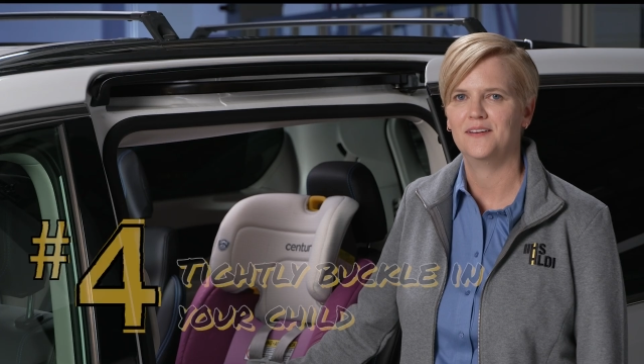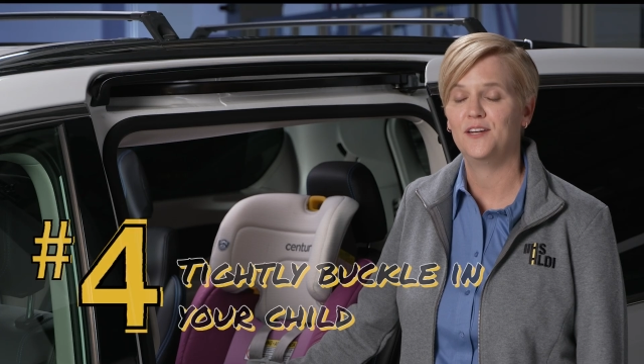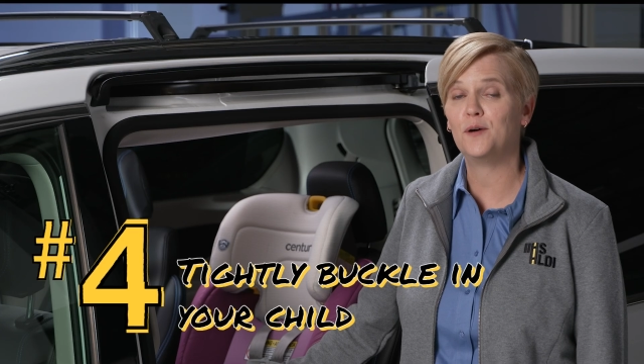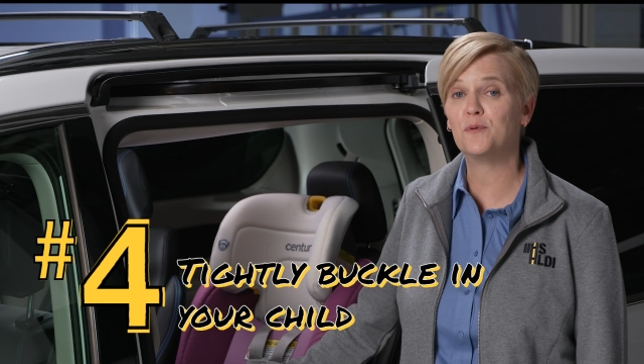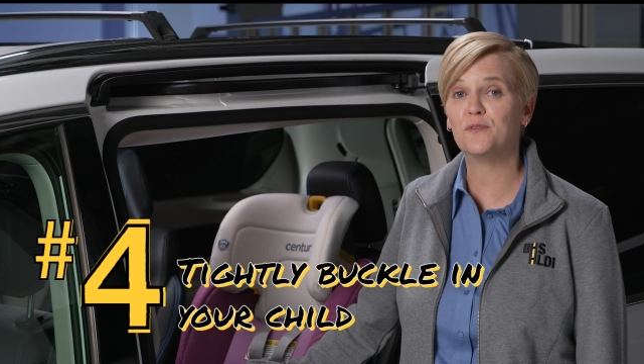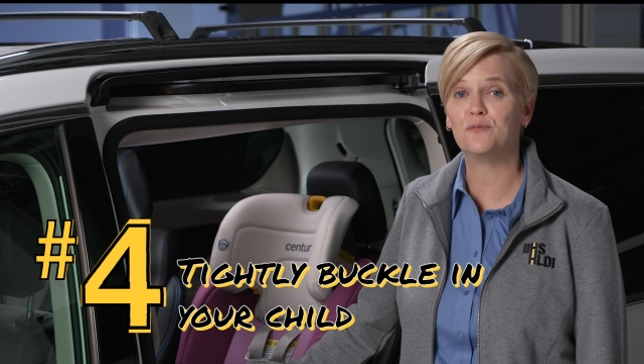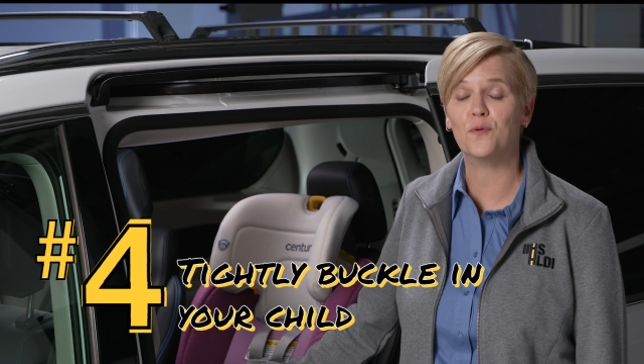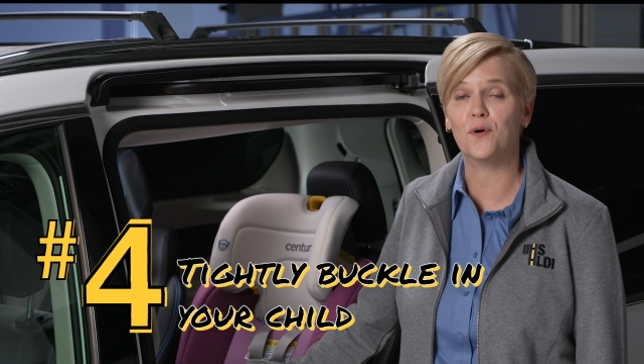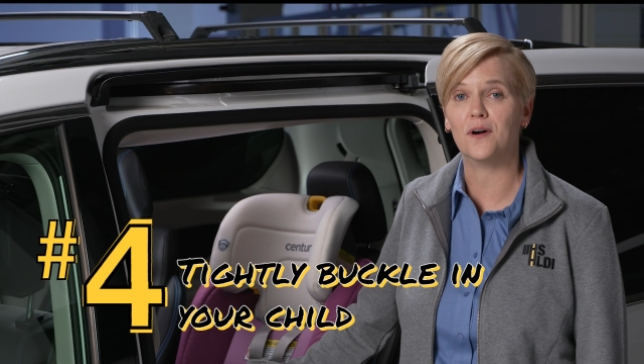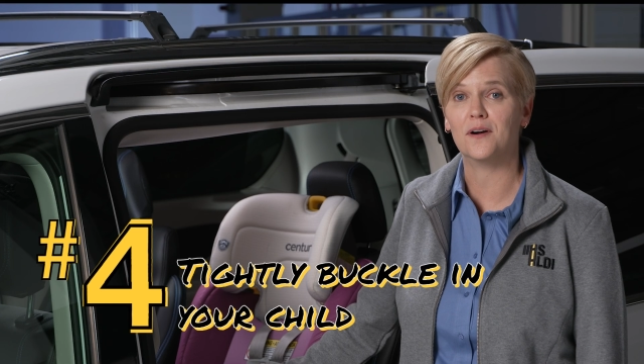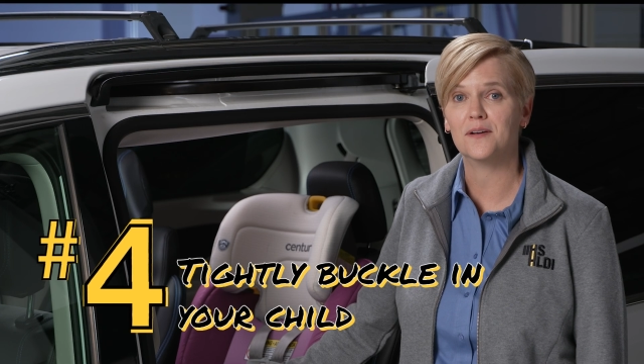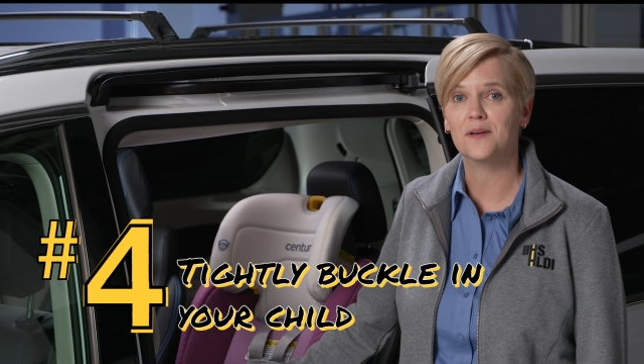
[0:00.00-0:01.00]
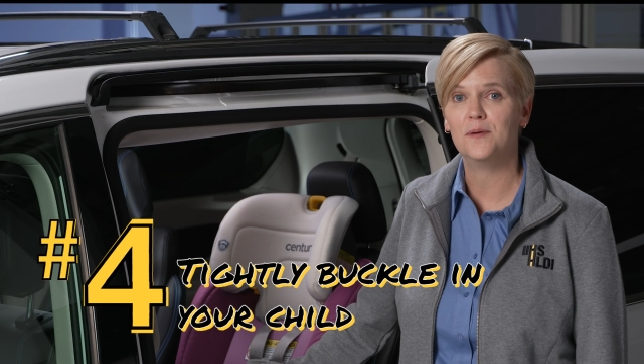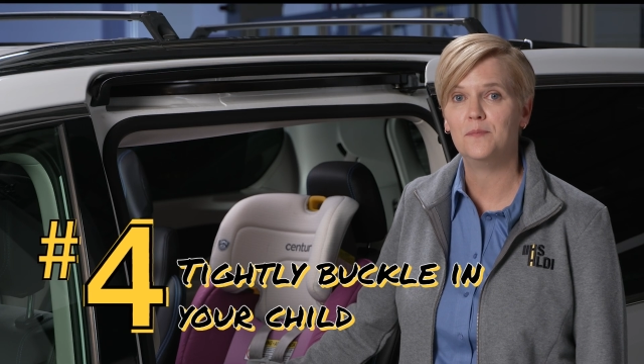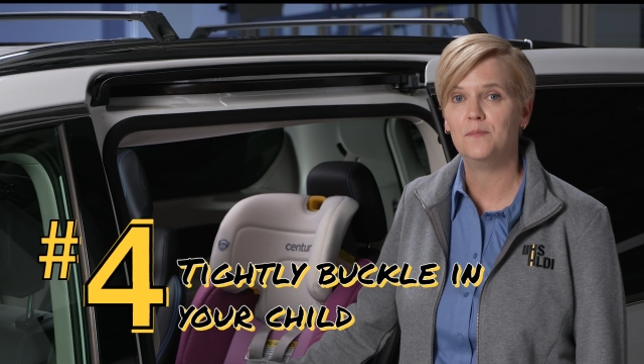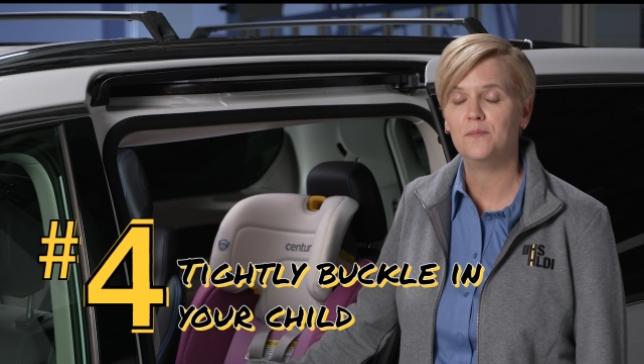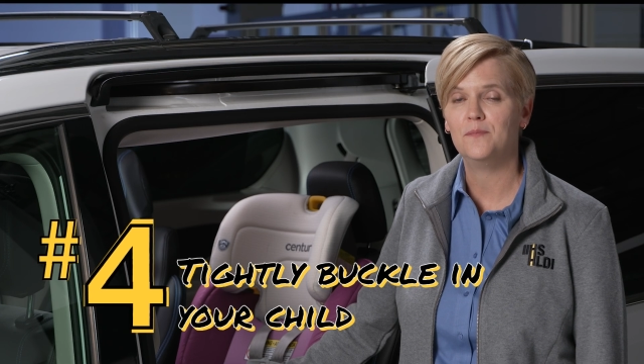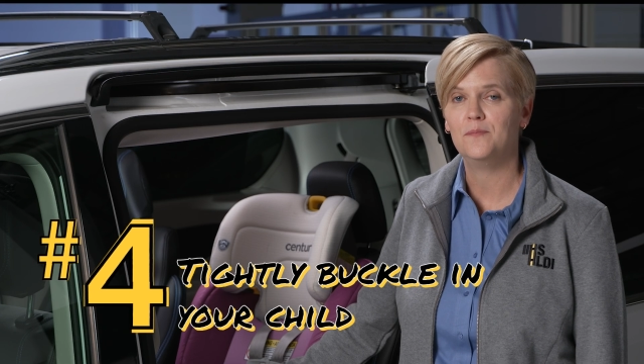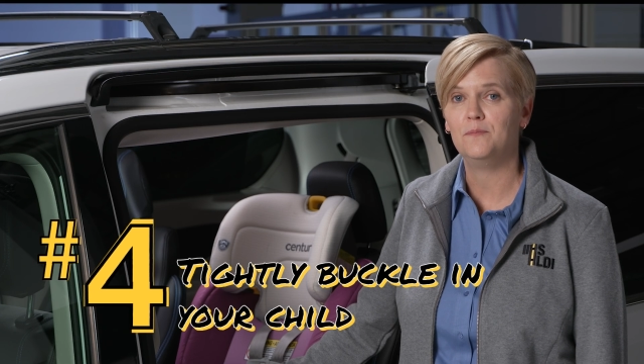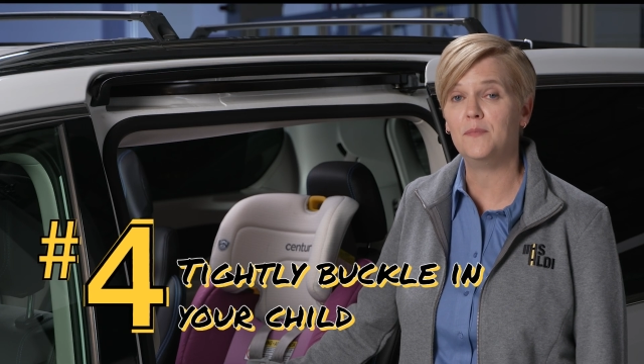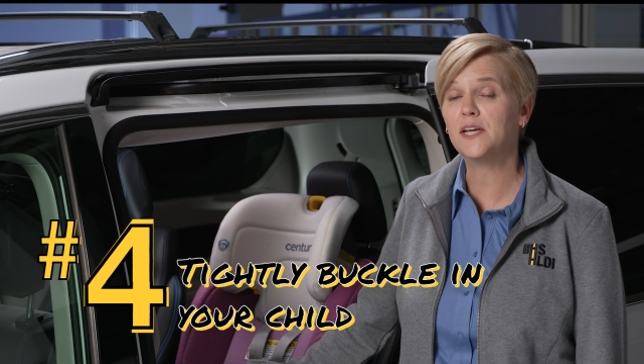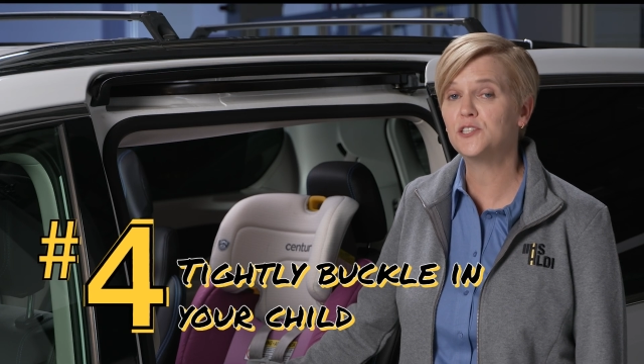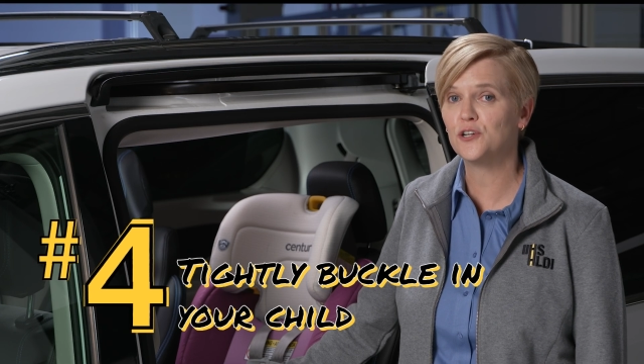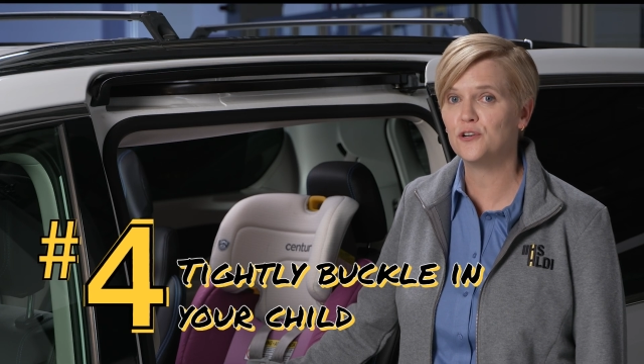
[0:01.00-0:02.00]
Number 4,
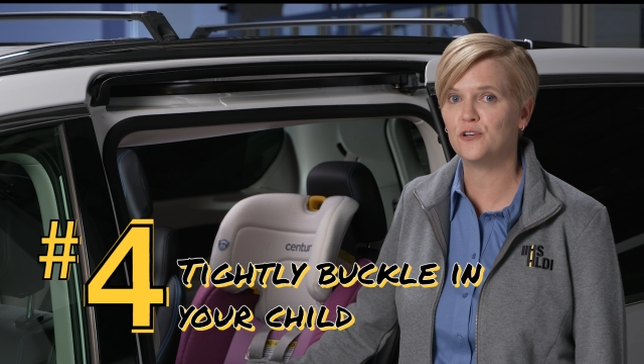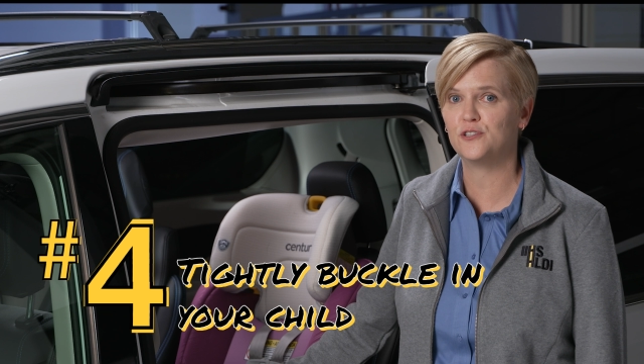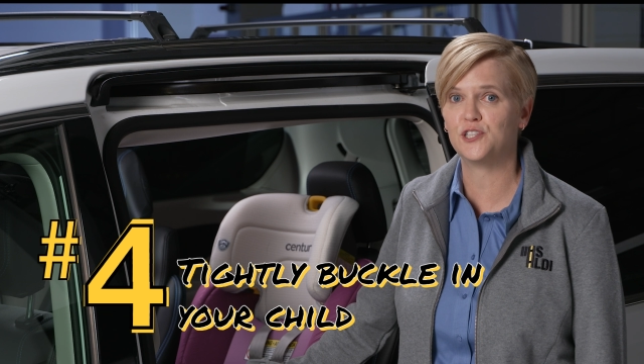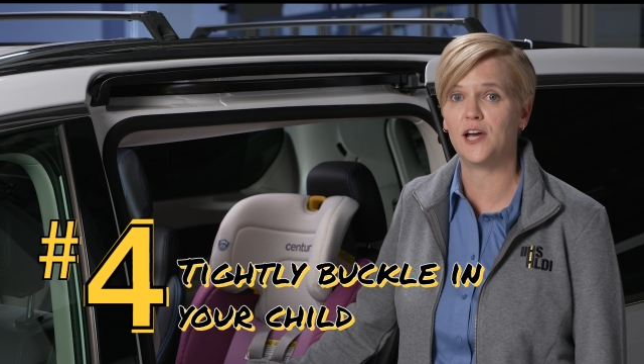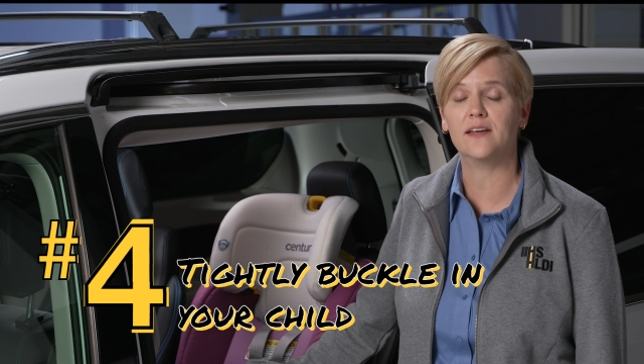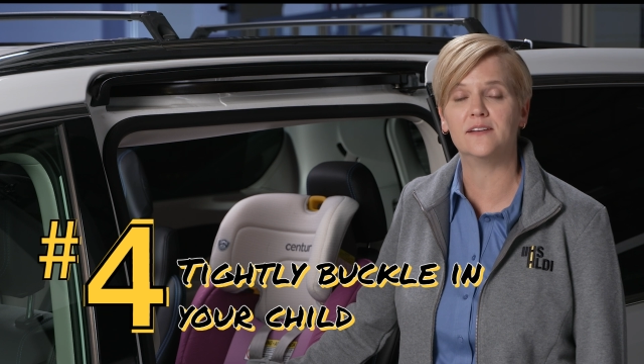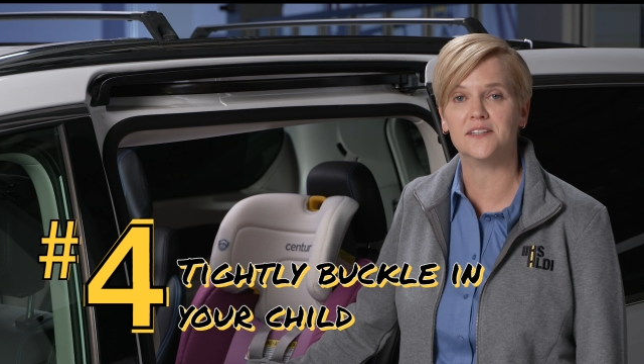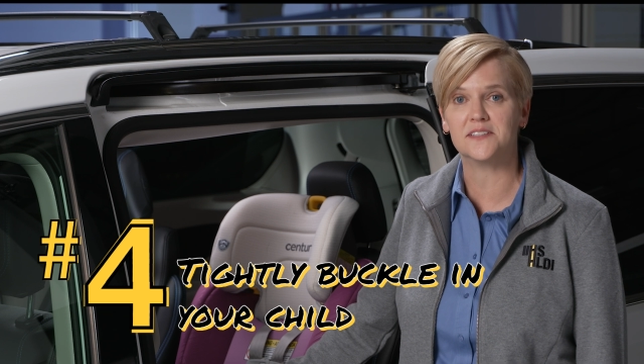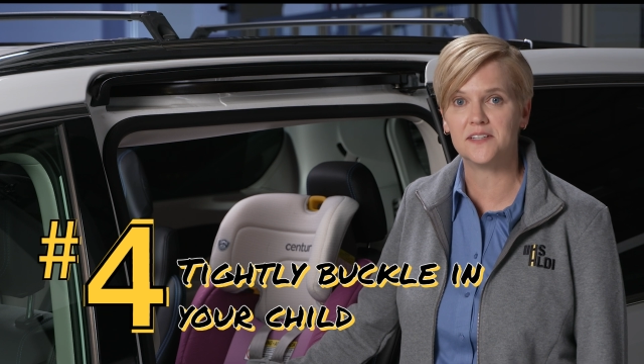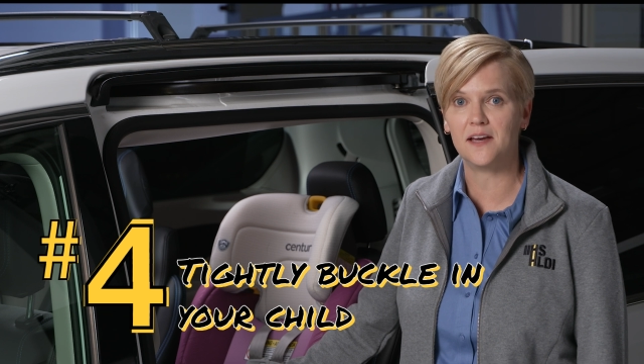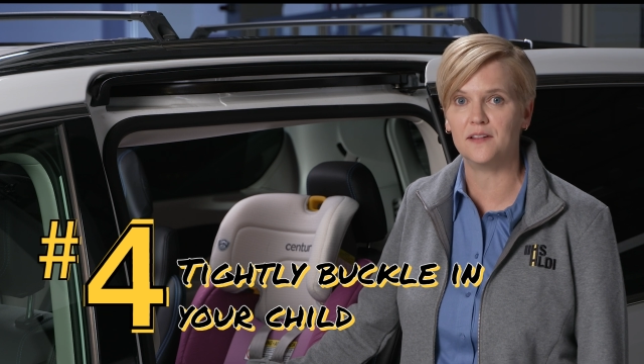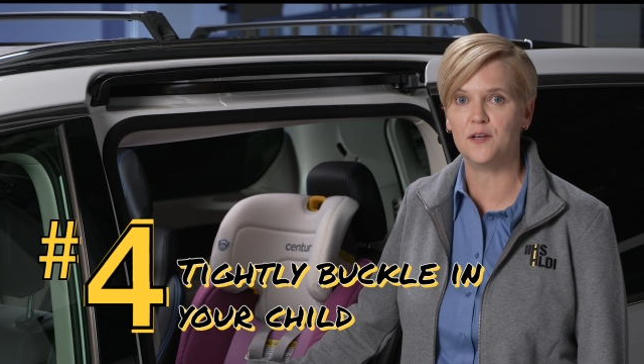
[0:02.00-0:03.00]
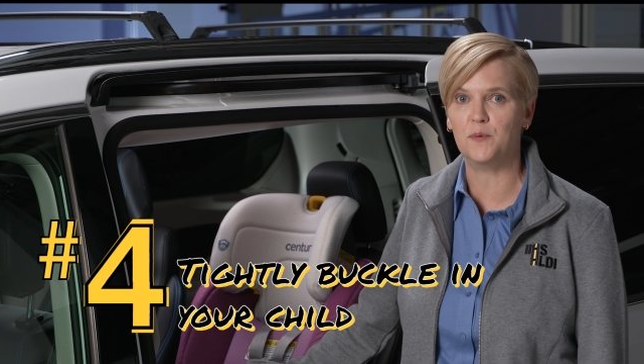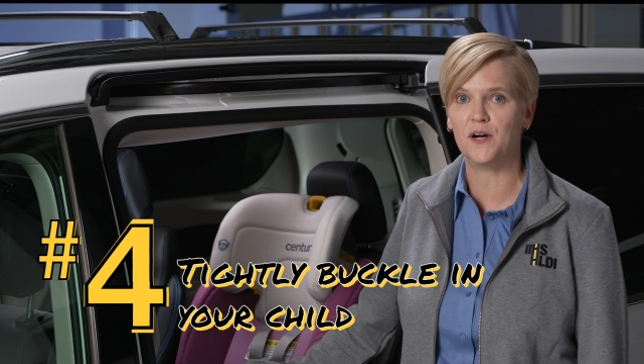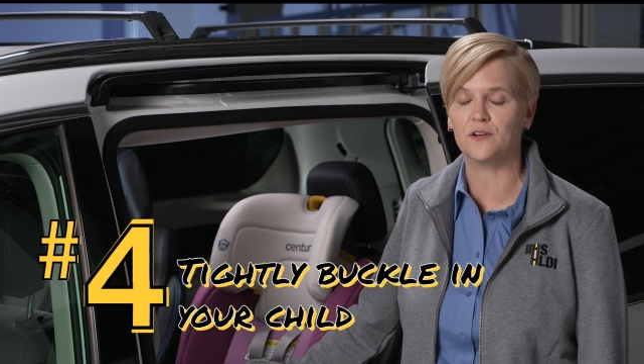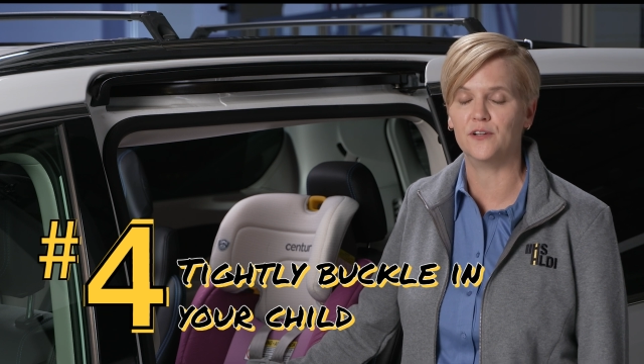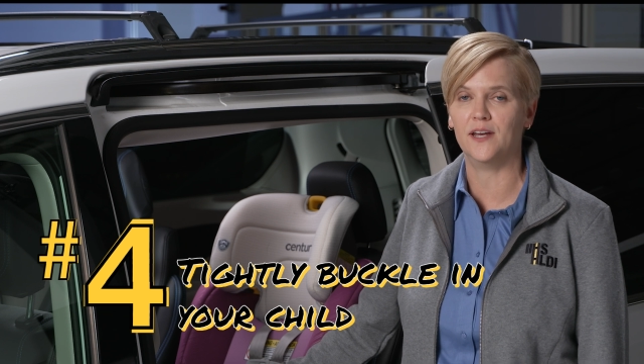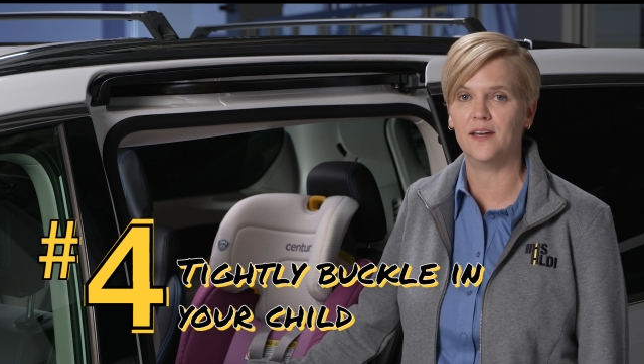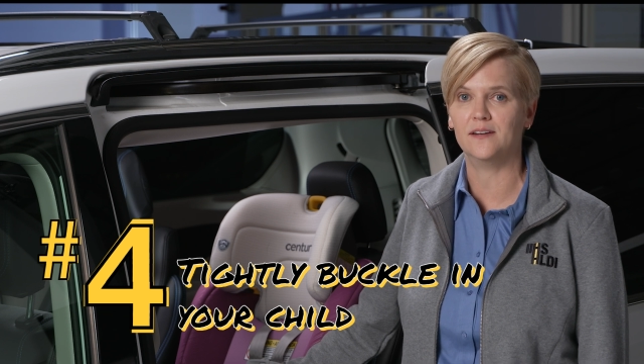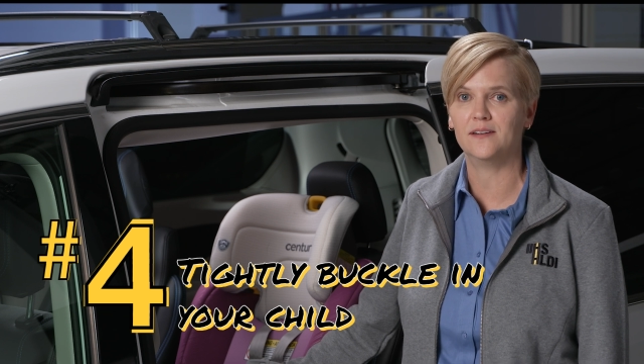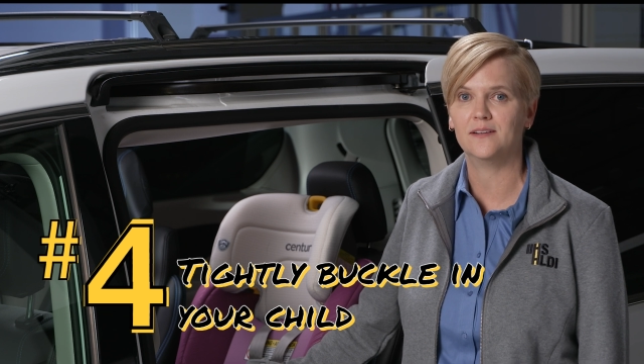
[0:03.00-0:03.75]
make sure your child is tightly buckled in.